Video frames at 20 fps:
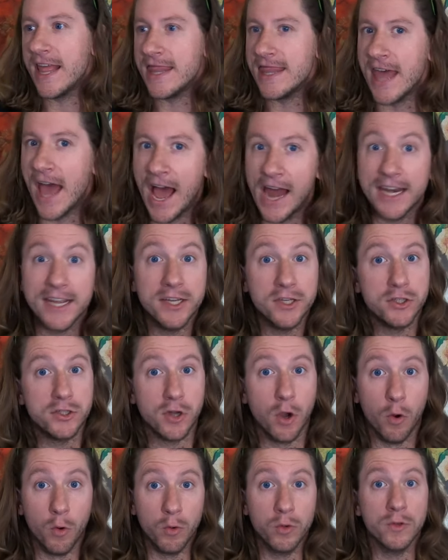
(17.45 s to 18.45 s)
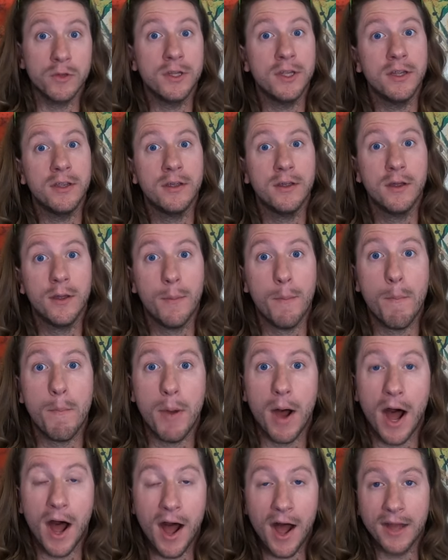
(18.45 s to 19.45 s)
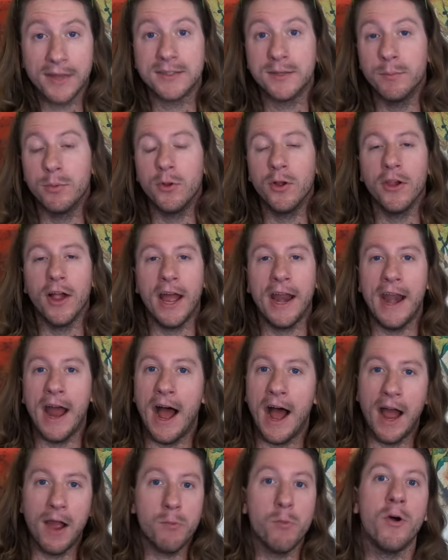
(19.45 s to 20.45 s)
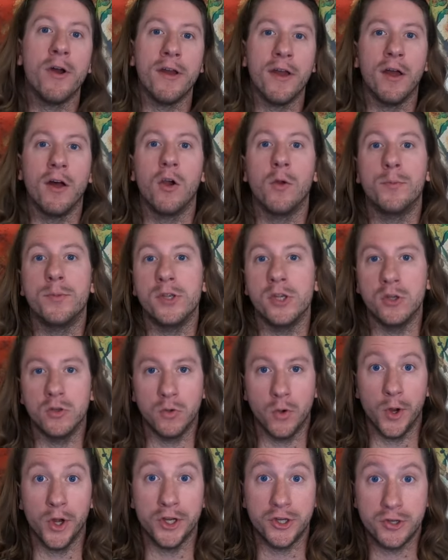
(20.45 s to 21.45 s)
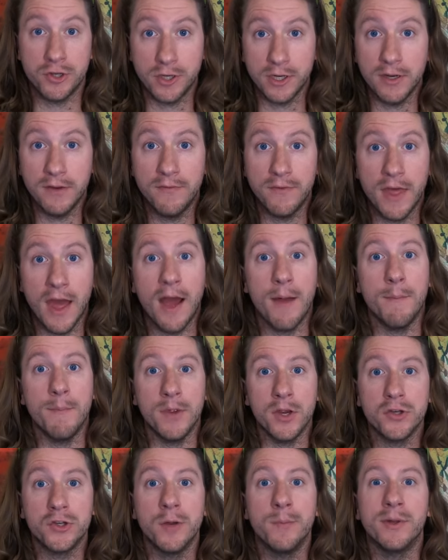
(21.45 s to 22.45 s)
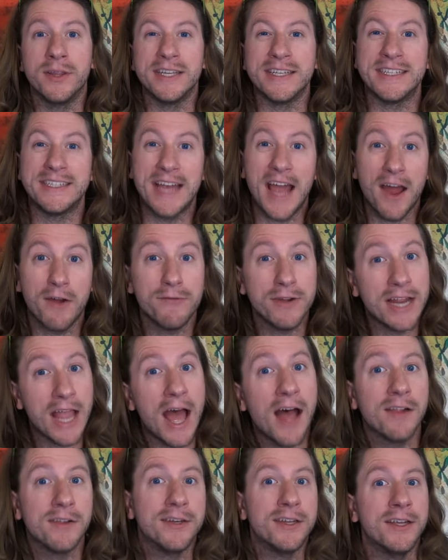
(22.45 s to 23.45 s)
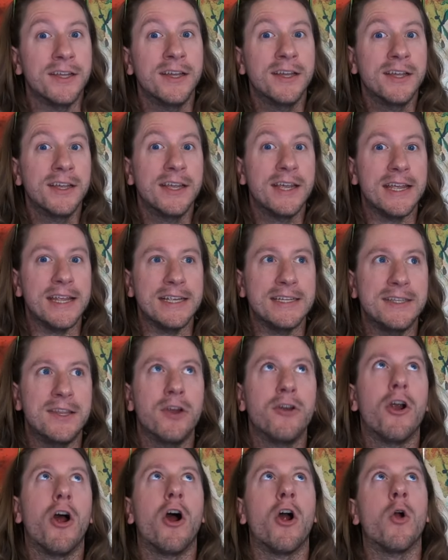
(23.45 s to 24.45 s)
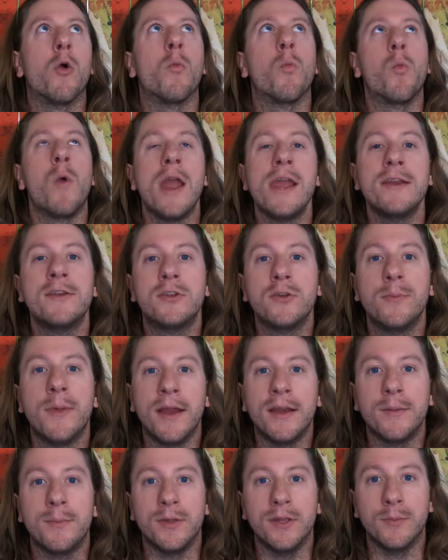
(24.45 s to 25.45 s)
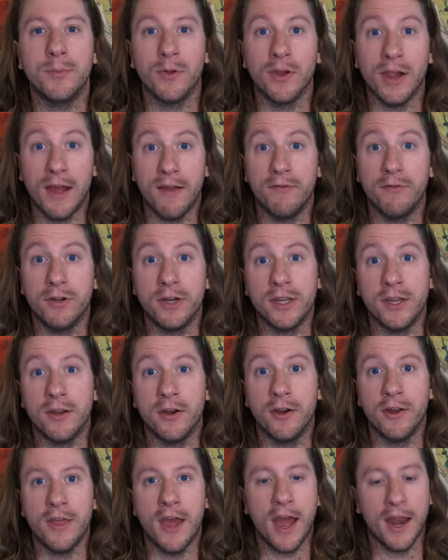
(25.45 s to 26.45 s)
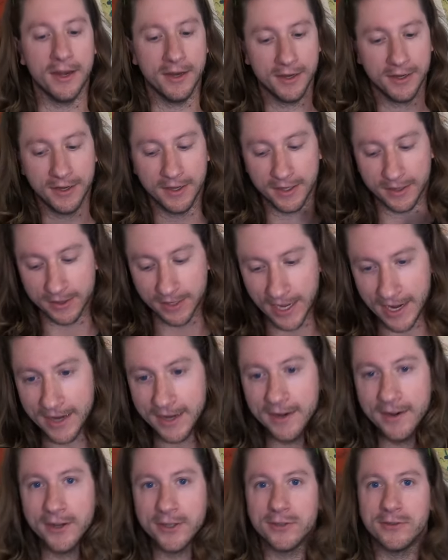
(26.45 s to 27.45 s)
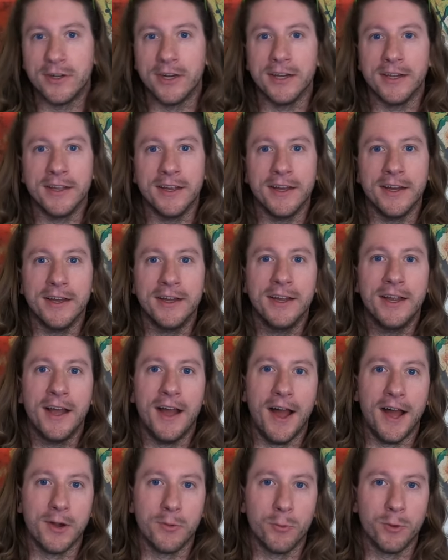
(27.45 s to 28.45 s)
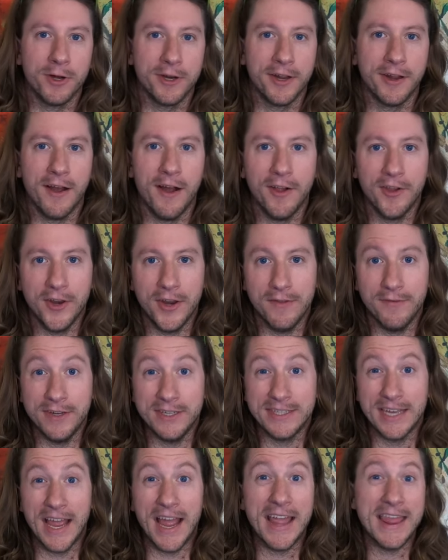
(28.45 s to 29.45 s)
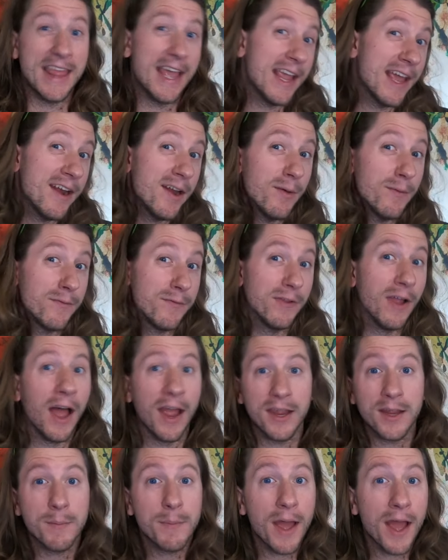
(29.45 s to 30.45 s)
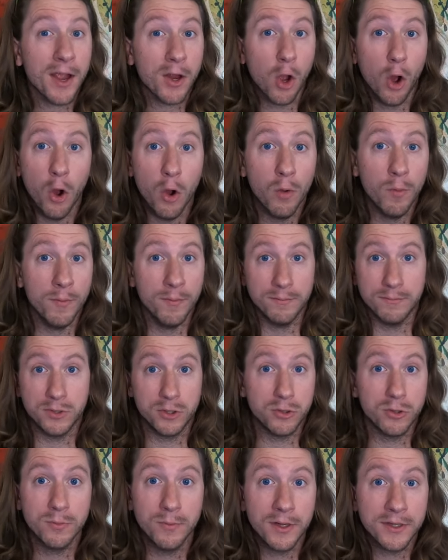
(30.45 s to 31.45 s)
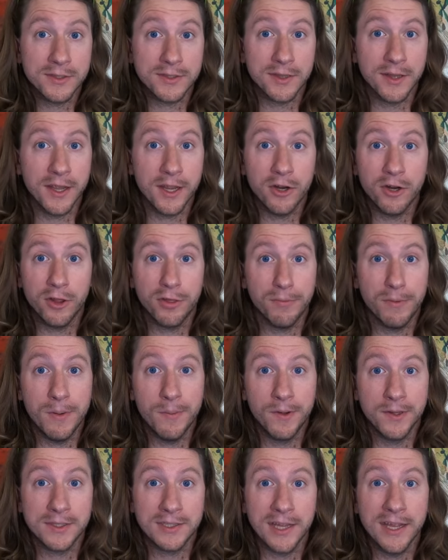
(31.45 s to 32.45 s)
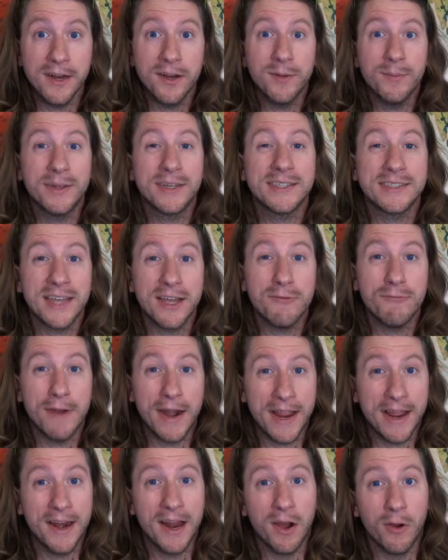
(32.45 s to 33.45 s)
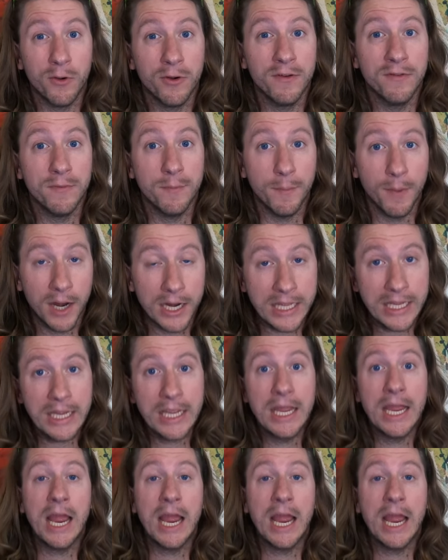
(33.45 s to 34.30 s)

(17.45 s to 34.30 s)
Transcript: That is totally possible, and I want to help you achieve that mission. But the sad reality is there are way too many people every year that land in Australia on a working holiday visa, and they end up flying back home 2 months later, 3 months later, because they ran out of money.